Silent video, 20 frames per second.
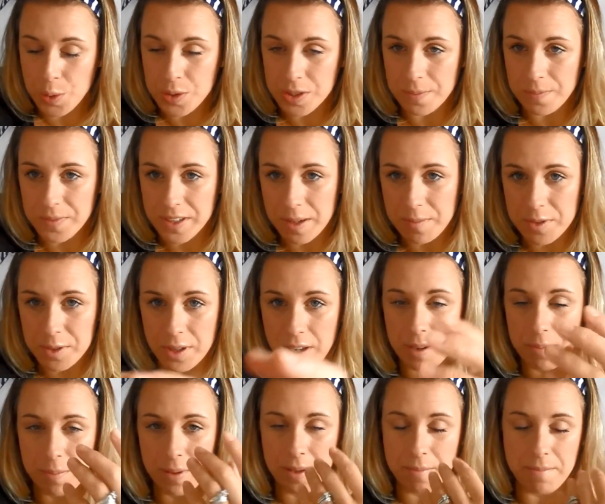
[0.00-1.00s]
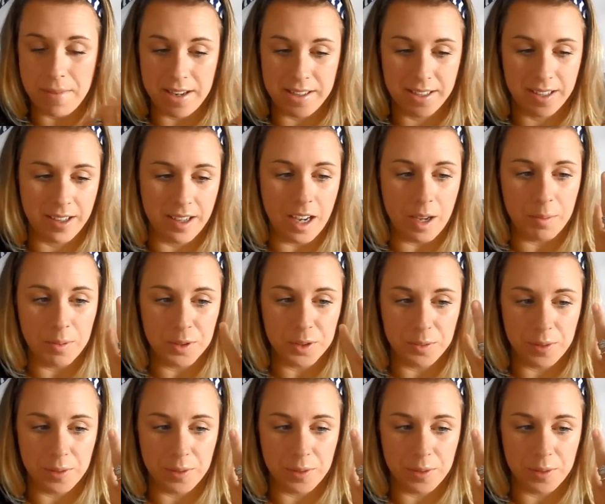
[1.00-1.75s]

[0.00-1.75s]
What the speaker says: Sometimes there'd be metacarpals,